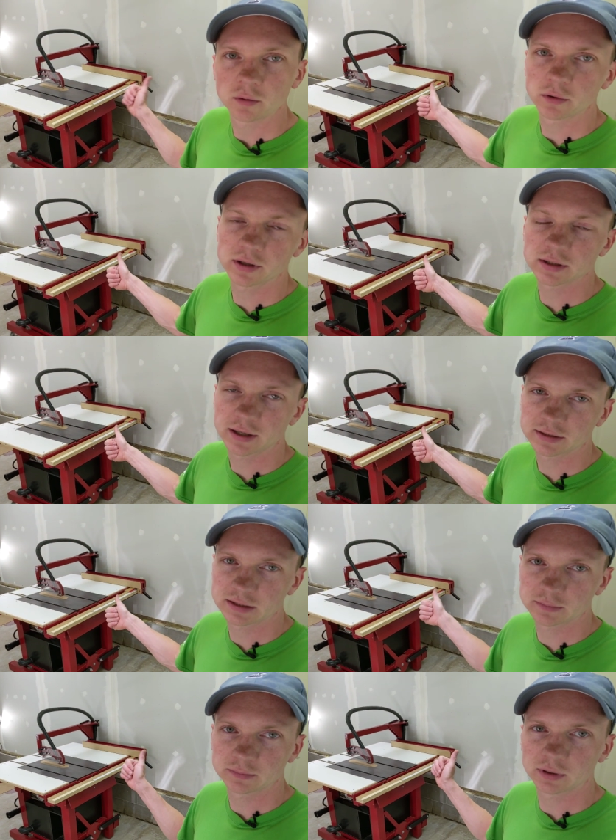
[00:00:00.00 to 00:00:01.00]
Works
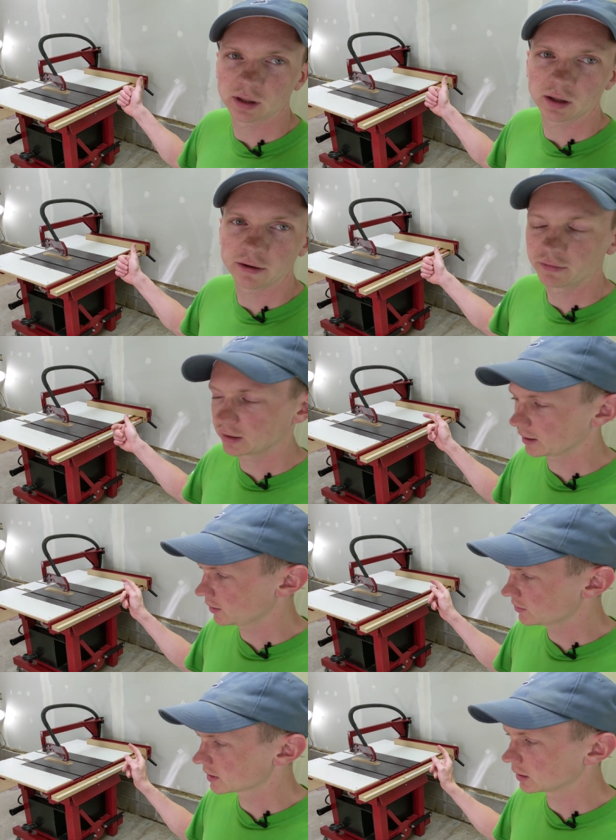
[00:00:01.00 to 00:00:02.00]
awesome, I love it, I
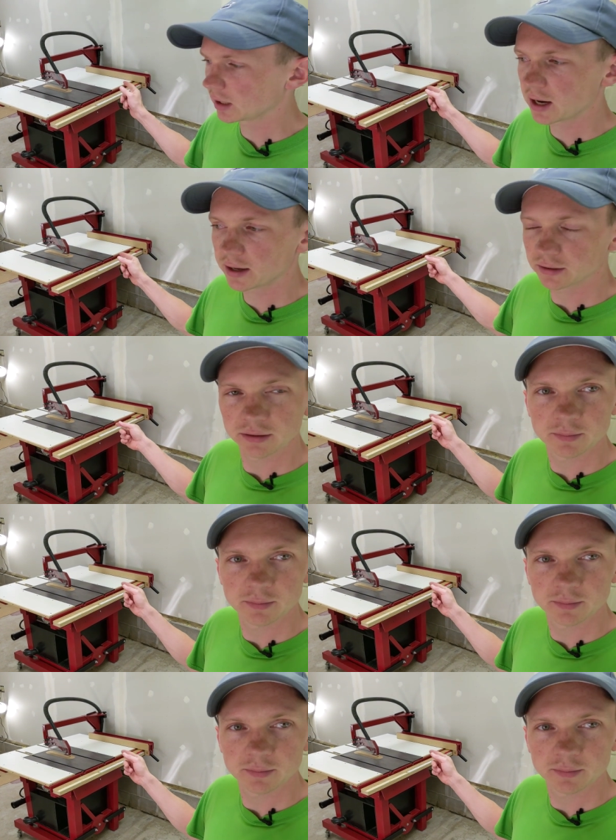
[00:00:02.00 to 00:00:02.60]
use it a lot.